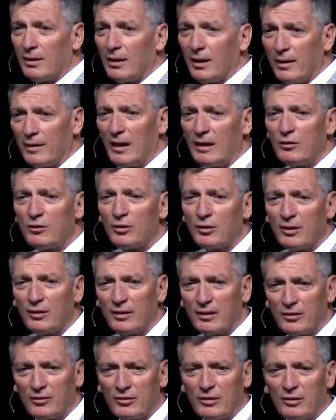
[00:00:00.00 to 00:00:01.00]
and they turned
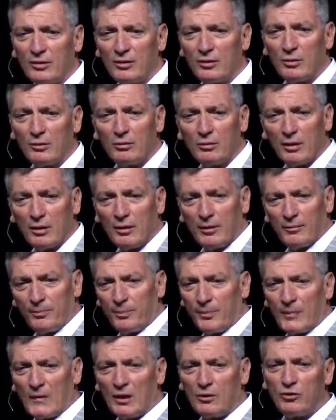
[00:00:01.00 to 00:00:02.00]
this into
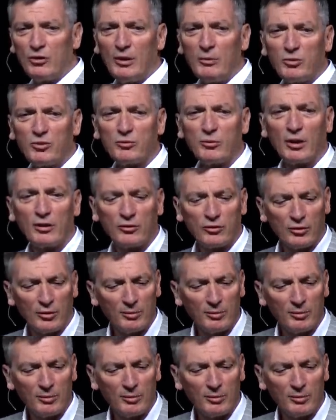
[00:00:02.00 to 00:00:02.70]
a cheap structural